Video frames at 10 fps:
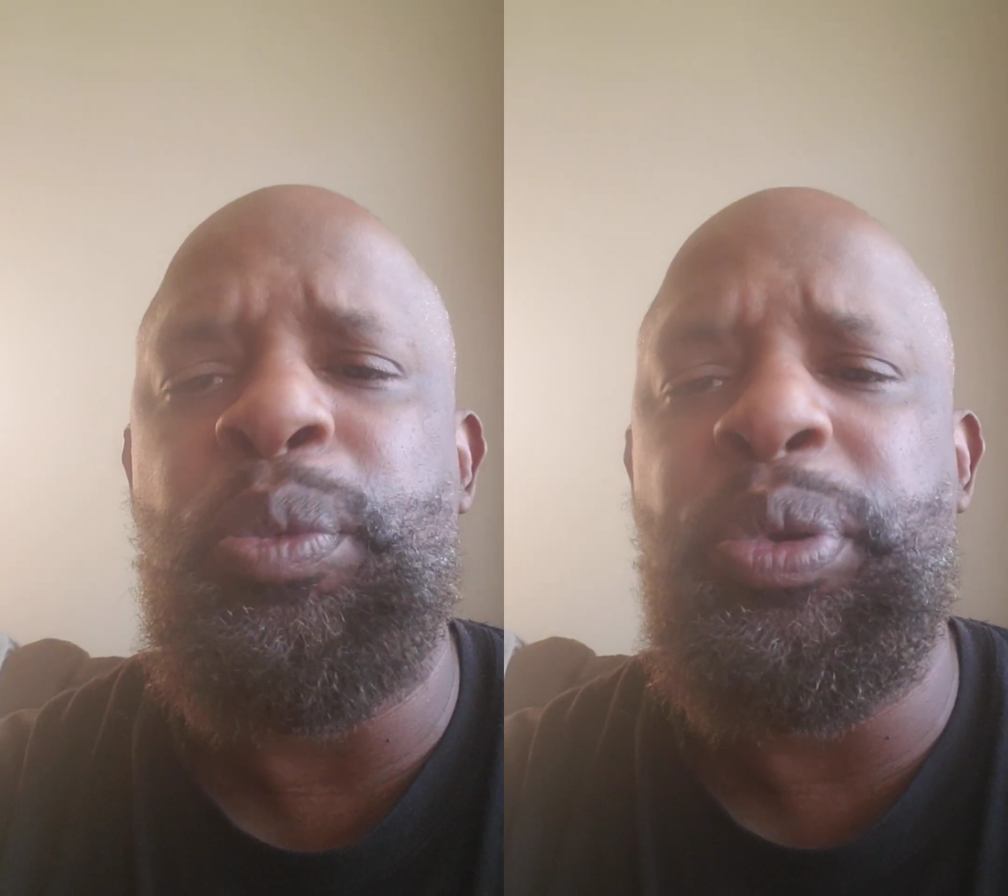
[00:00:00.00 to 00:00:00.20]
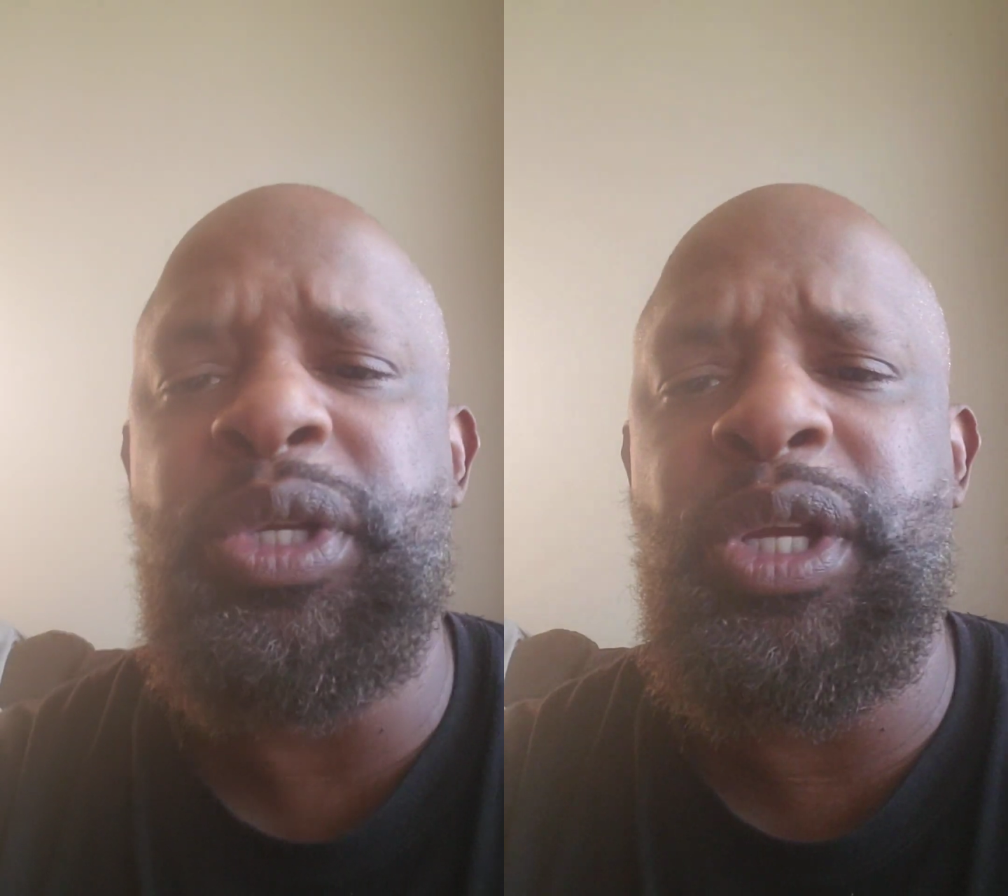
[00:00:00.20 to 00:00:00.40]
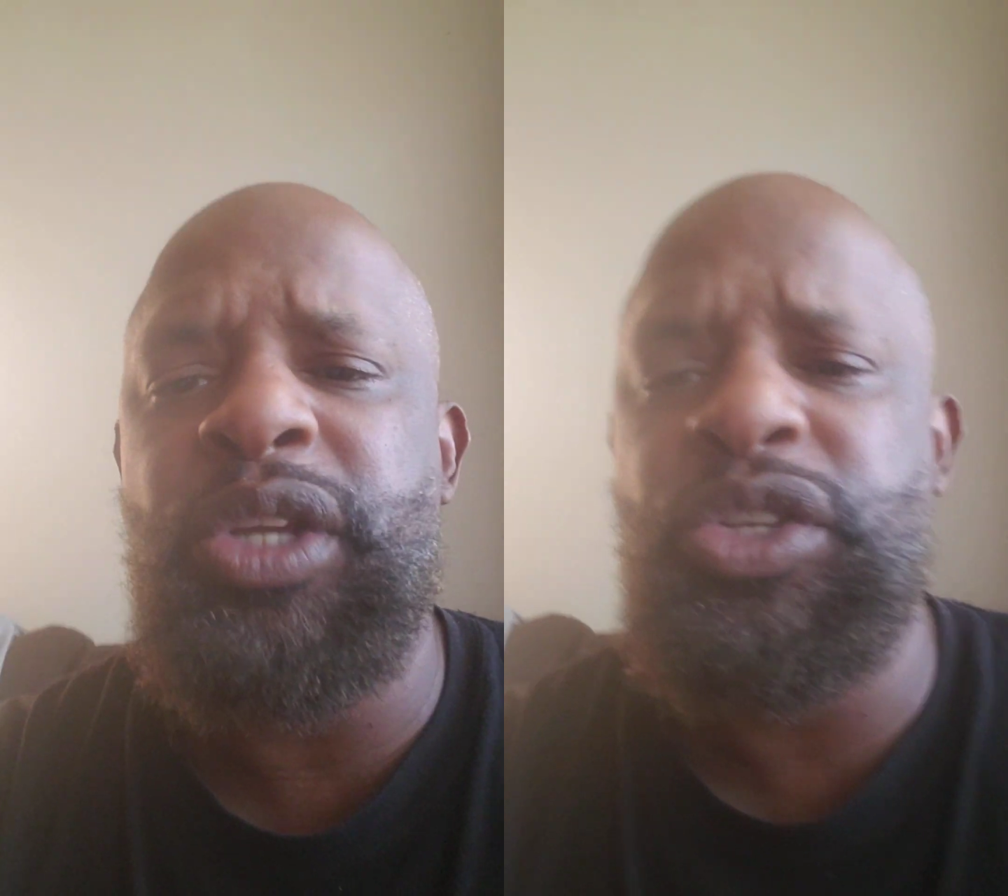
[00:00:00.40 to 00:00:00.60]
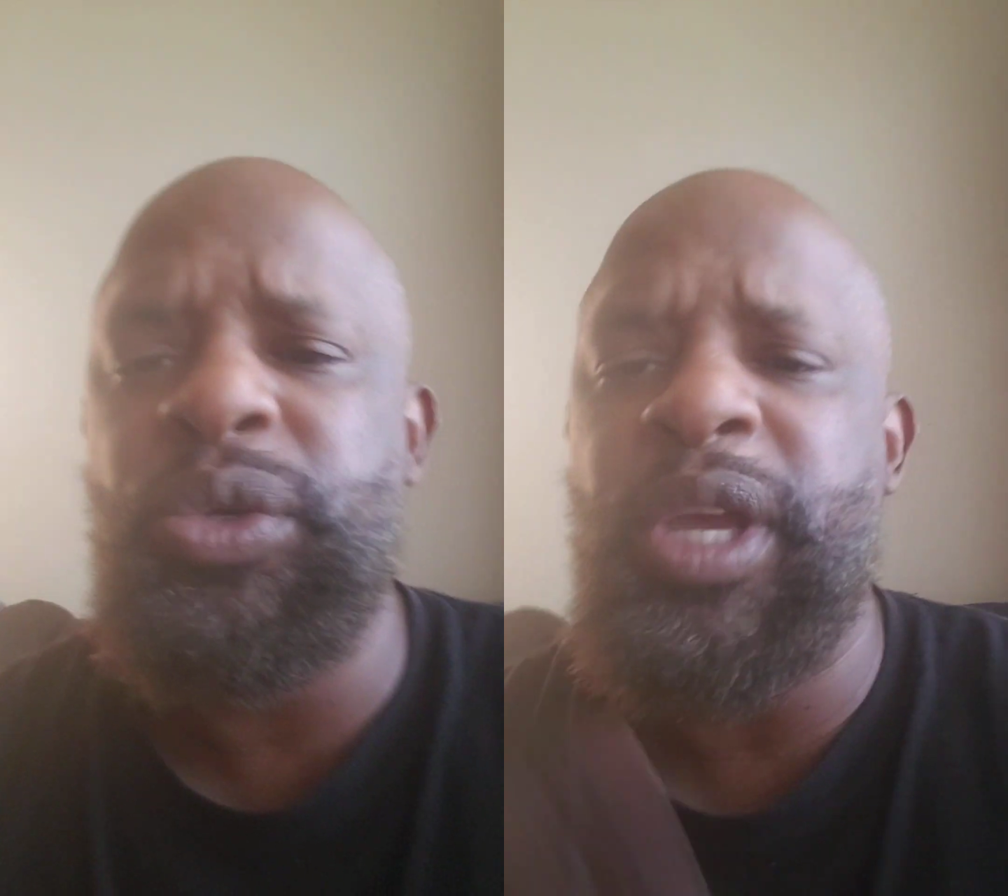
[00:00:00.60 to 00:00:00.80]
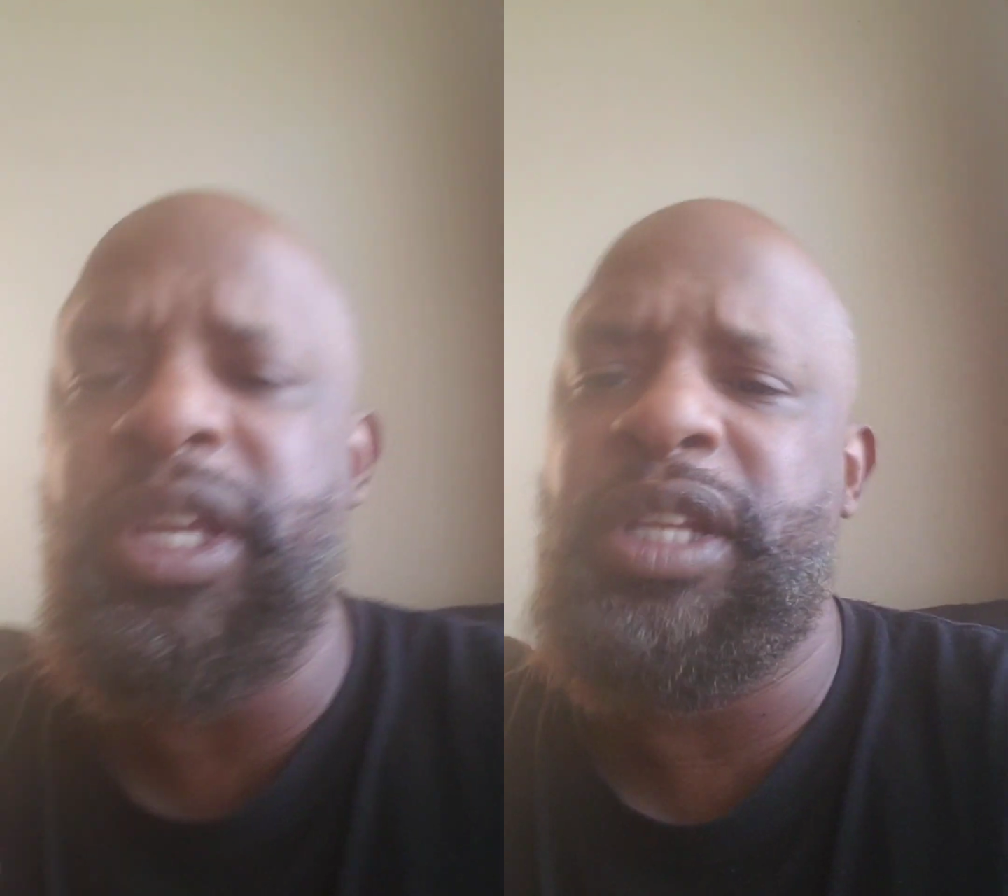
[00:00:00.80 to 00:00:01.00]
appreciate
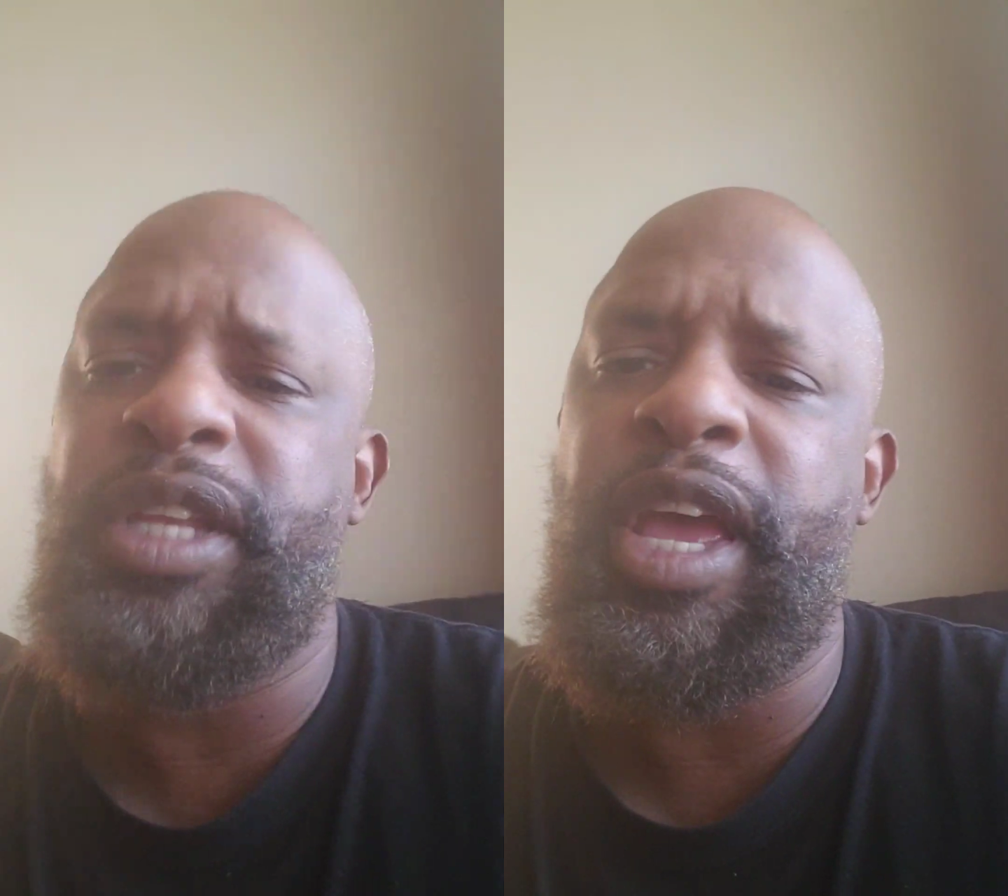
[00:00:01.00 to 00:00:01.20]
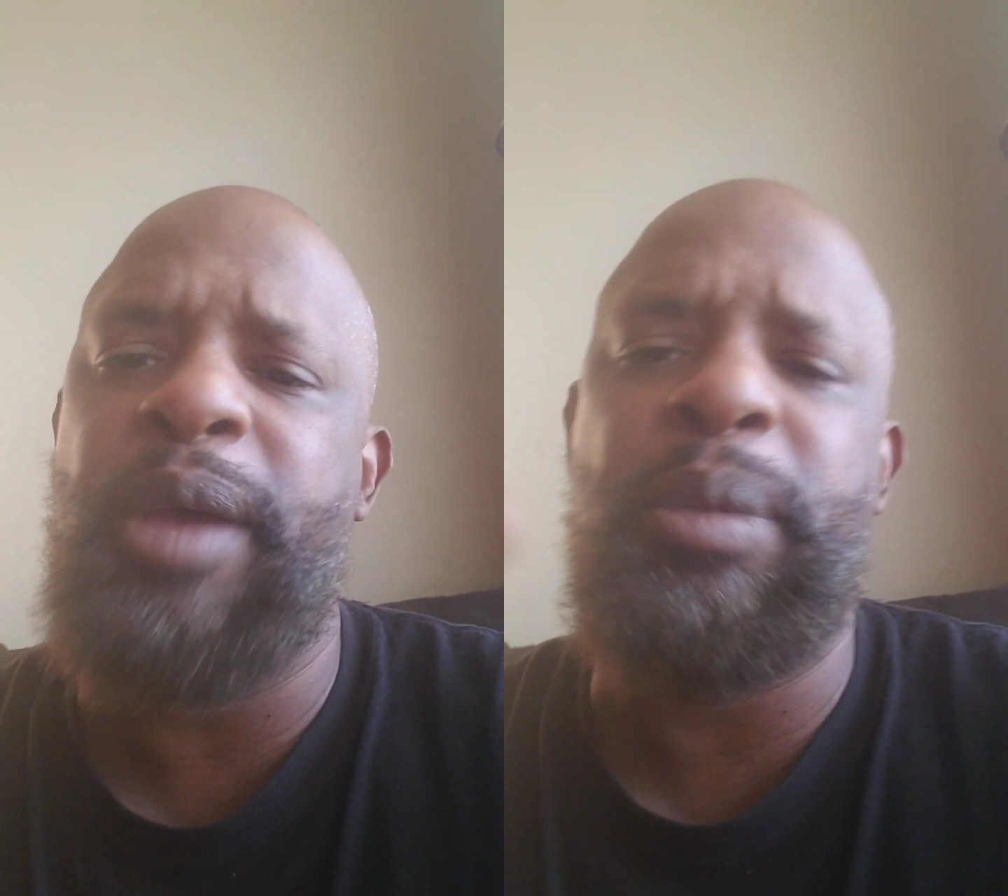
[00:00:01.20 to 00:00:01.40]
you and your dad,